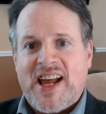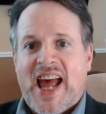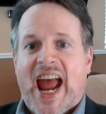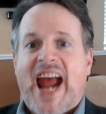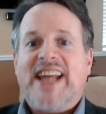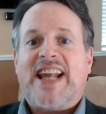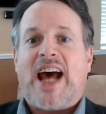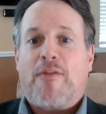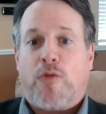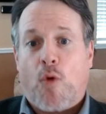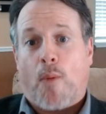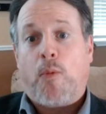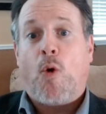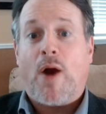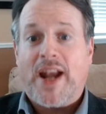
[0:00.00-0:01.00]
in that
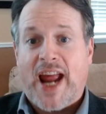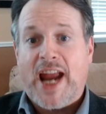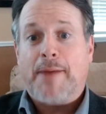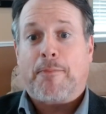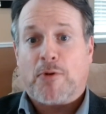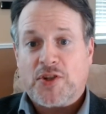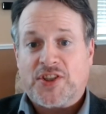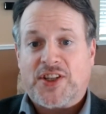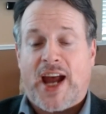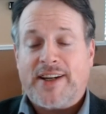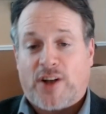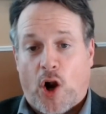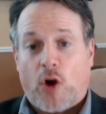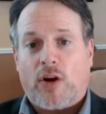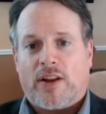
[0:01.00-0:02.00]

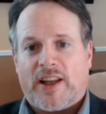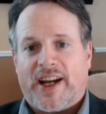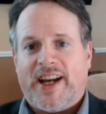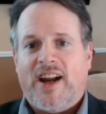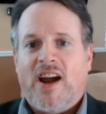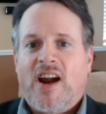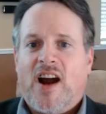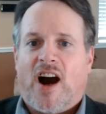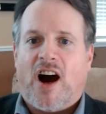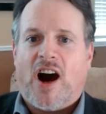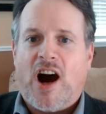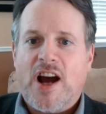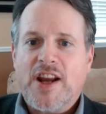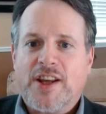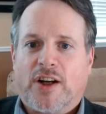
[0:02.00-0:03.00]
4.8% currently,
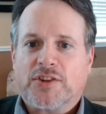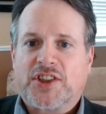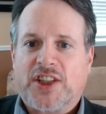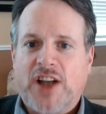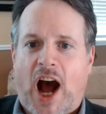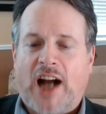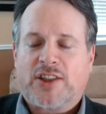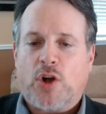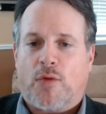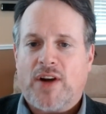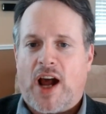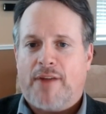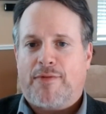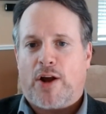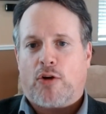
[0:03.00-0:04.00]
uh, you know, SNOX,
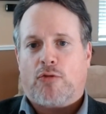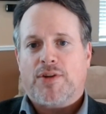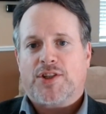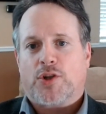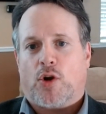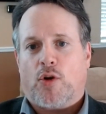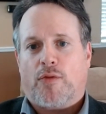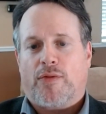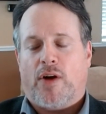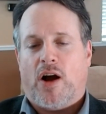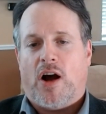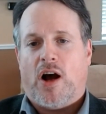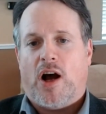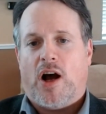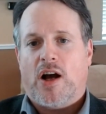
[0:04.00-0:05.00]
Overnight Federal Reserve uh,
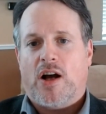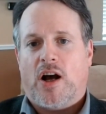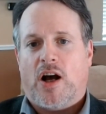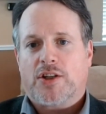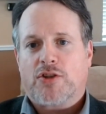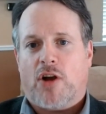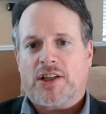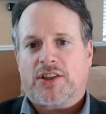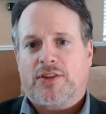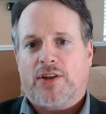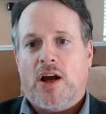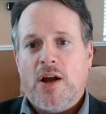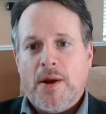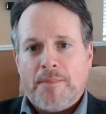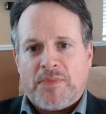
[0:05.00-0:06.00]
uh, Trust
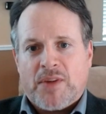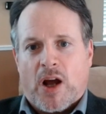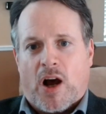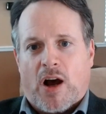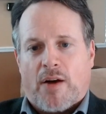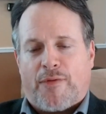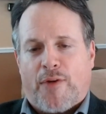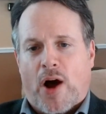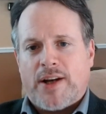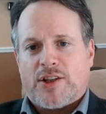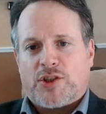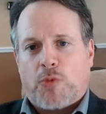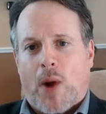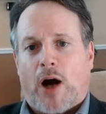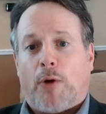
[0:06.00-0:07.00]
uh, fund
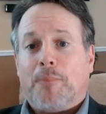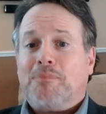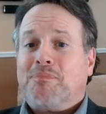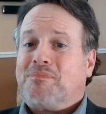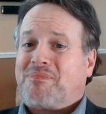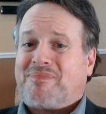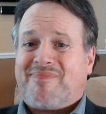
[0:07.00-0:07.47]
as well,